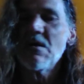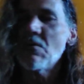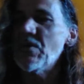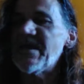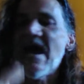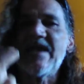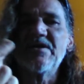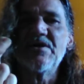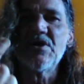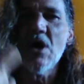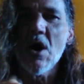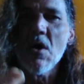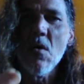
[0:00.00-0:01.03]
We got
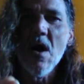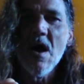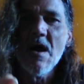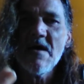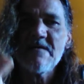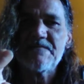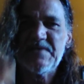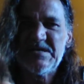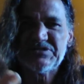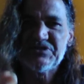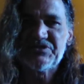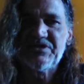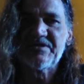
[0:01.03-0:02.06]
no
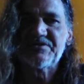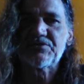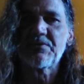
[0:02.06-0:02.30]
physicists.